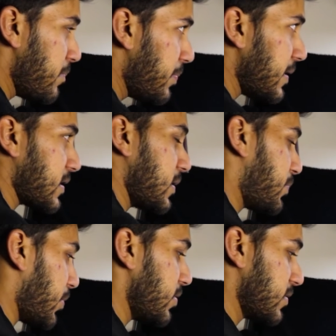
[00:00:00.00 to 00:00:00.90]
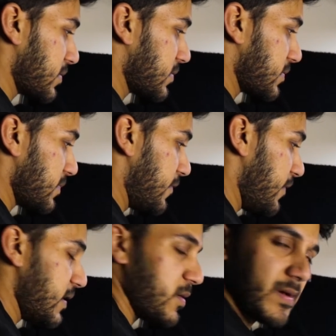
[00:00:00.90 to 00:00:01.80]
bit like a product
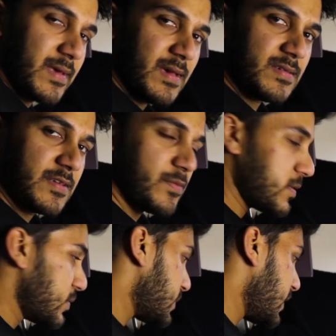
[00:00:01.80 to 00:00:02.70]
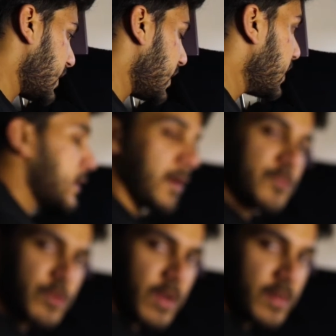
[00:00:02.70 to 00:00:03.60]
video, I guess, if you want to do something like that. Now,
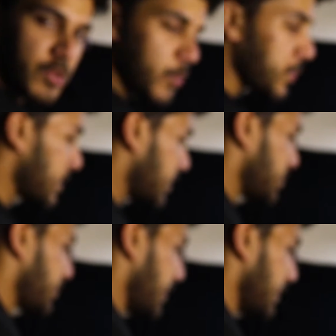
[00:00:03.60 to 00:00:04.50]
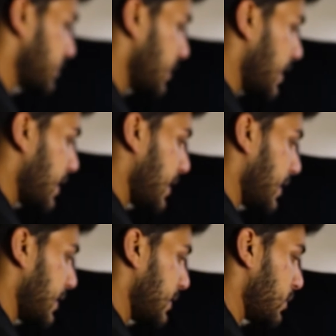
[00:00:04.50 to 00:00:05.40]
I've tried a couple initial things,
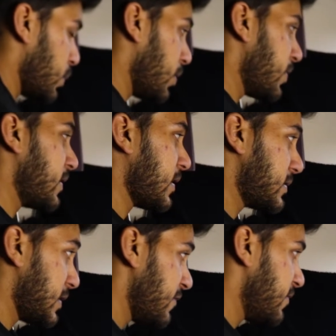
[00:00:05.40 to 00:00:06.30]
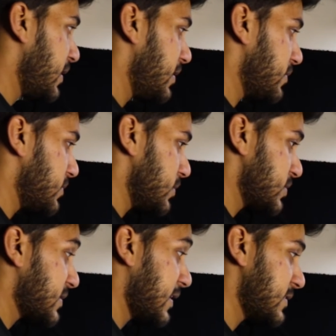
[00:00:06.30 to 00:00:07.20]
and one thing that definitely
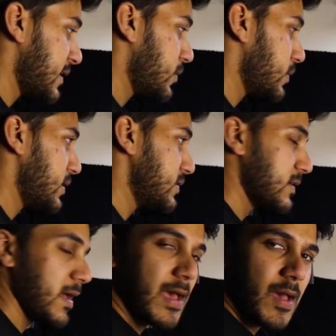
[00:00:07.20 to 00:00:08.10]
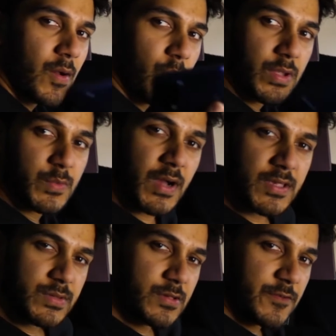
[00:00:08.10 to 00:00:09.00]
stands out is when you are
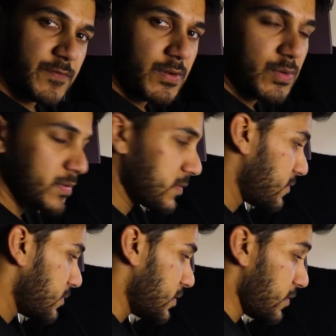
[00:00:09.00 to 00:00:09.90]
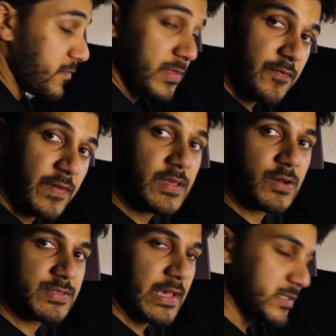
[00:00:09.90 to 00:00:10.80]
using your phones, the
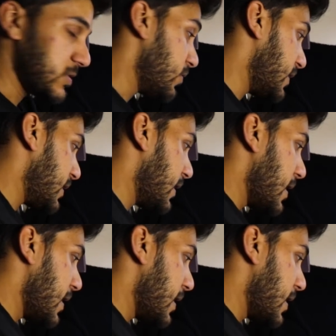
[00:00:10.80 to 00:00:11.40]
video section of it,